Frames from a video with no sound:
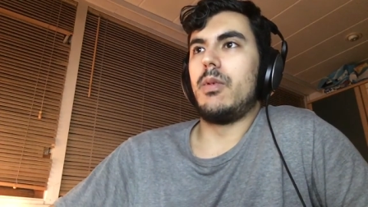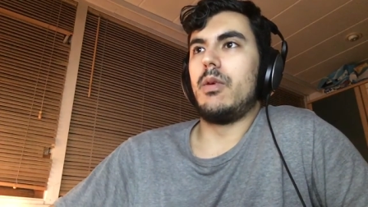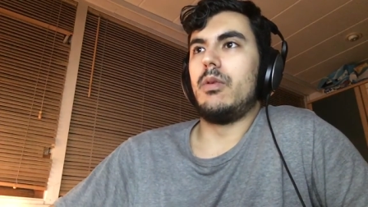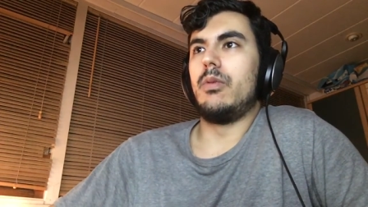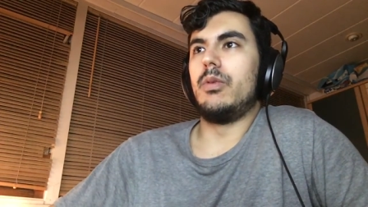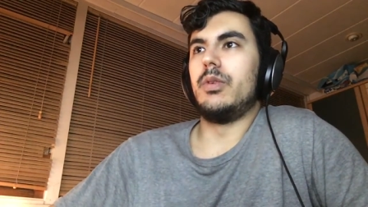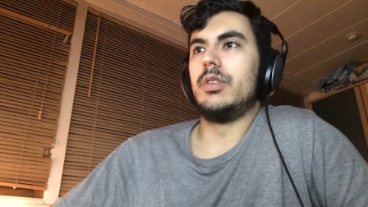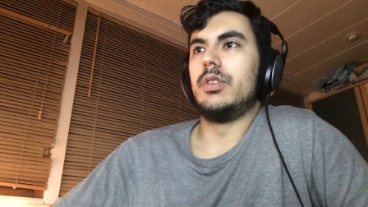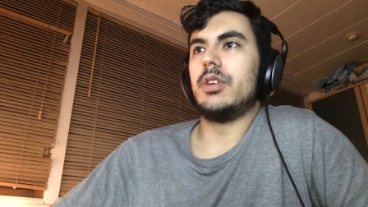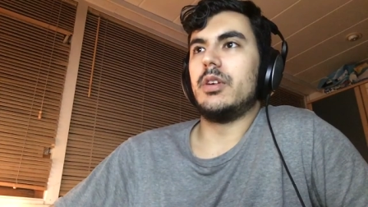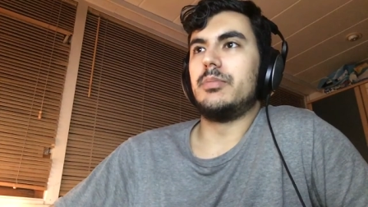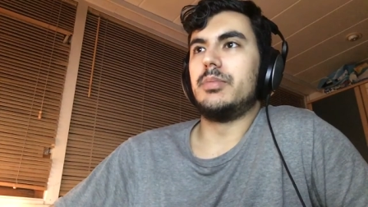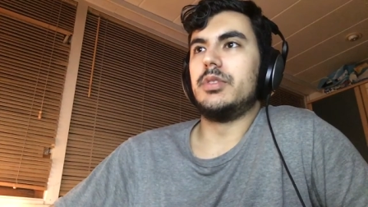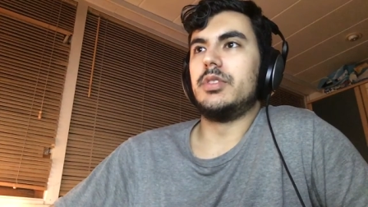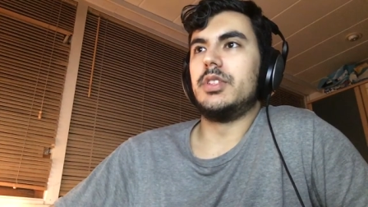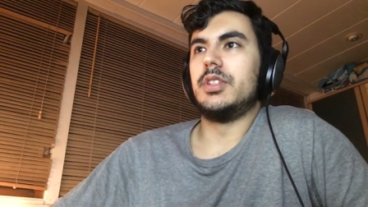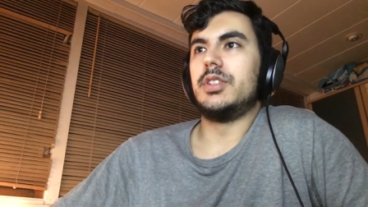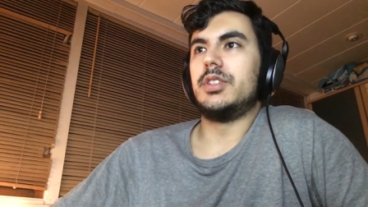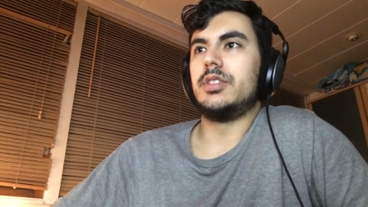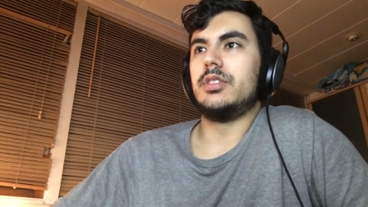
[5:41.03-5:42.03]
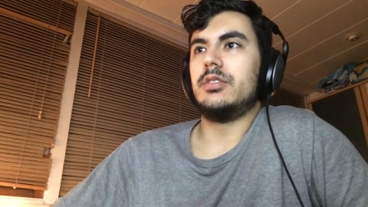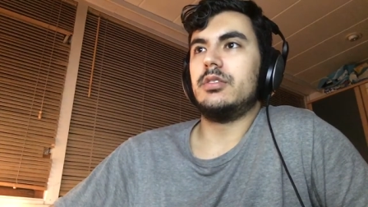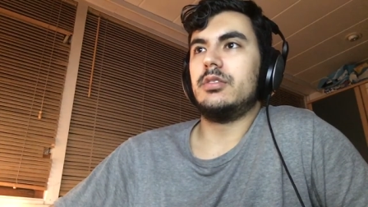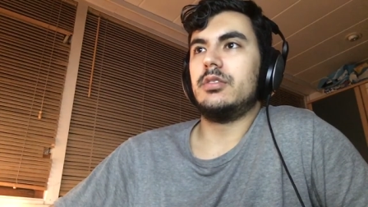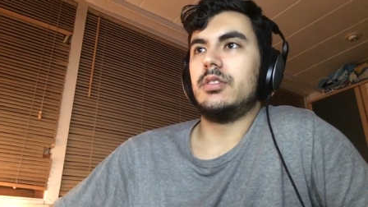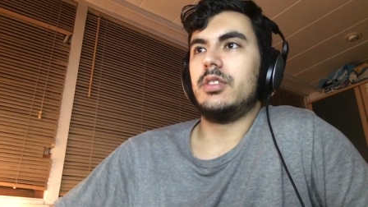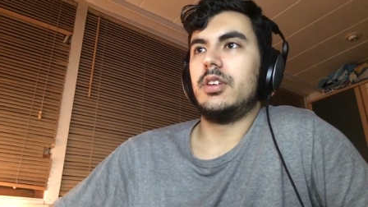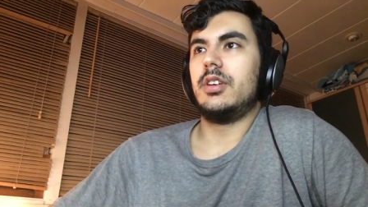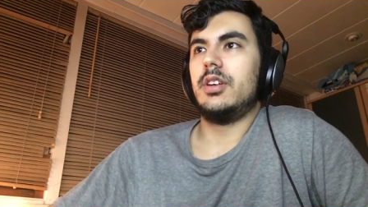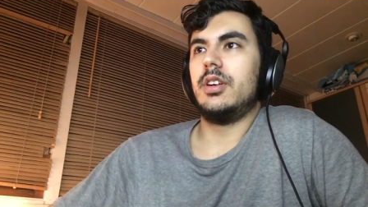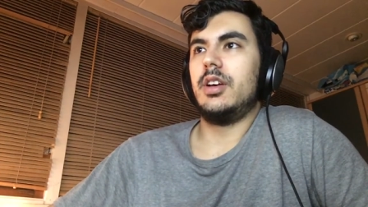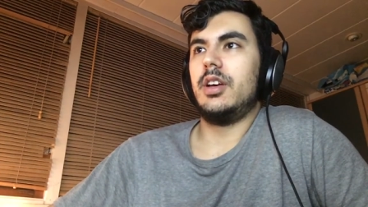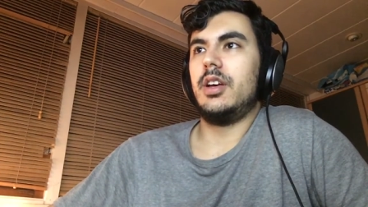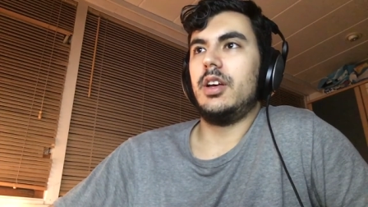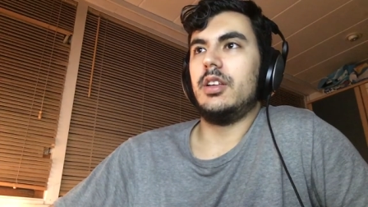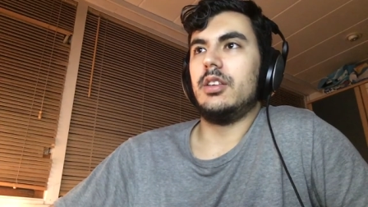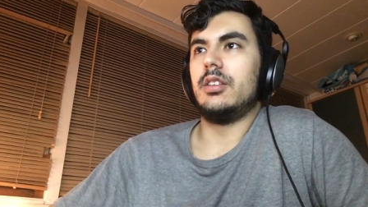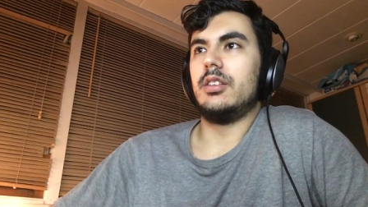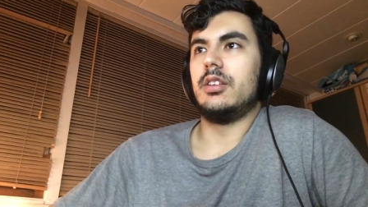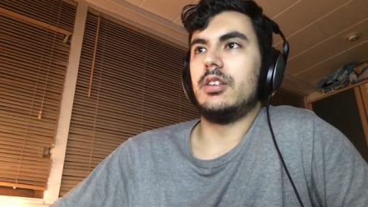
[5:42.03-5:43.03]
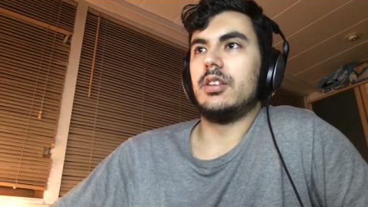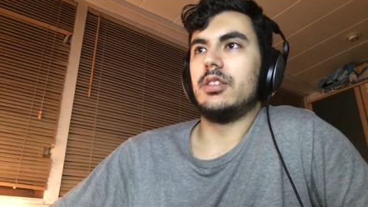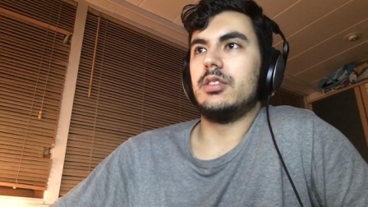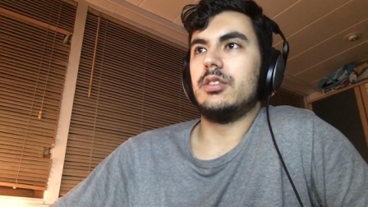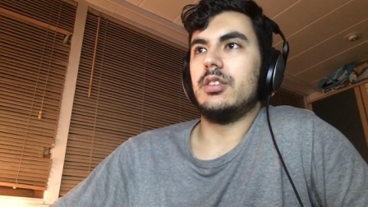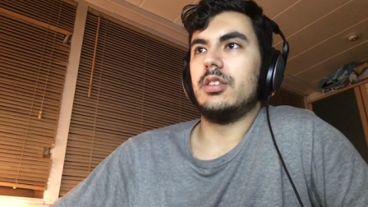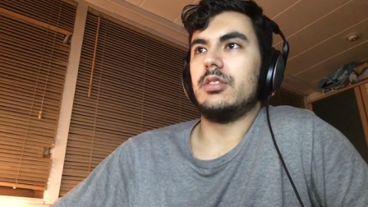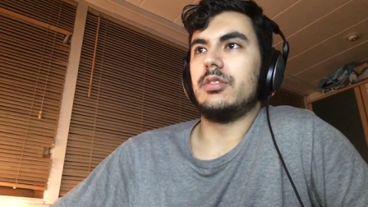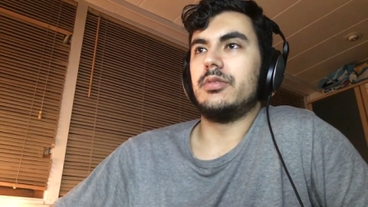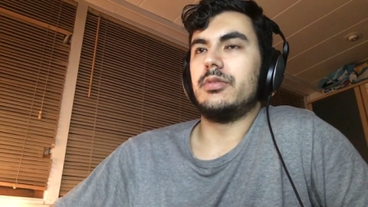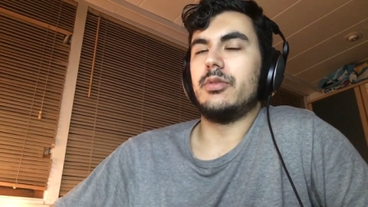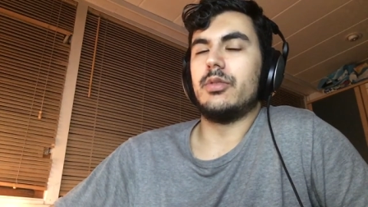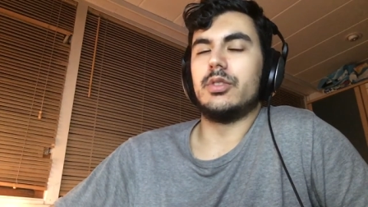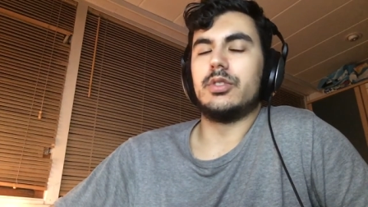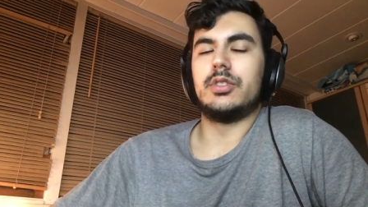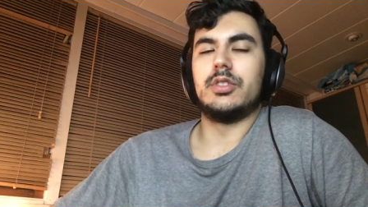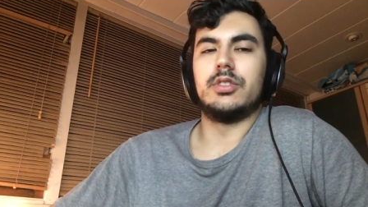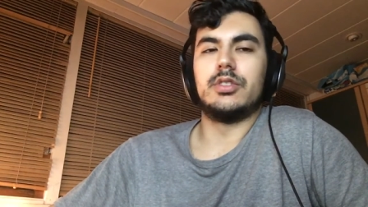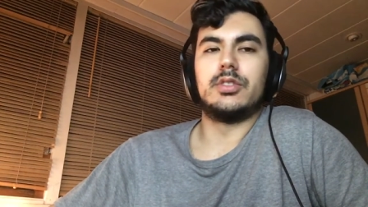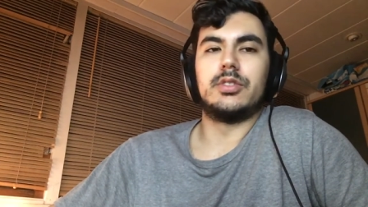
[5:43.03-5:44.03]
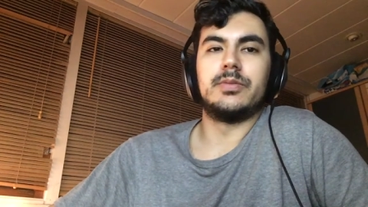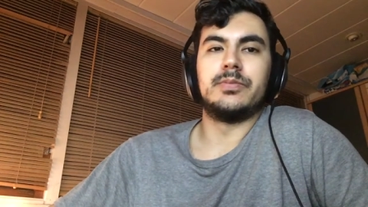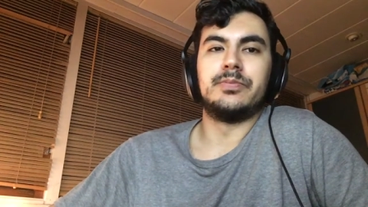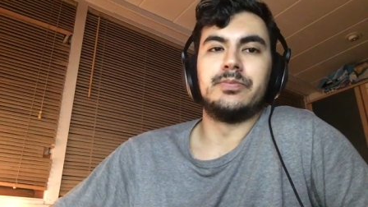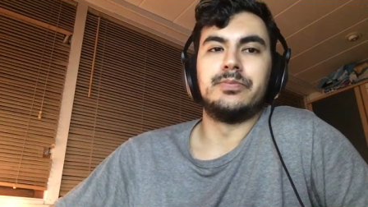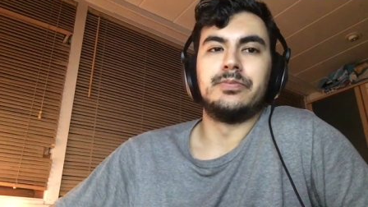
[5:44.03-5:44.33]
when the opposition and Assad forces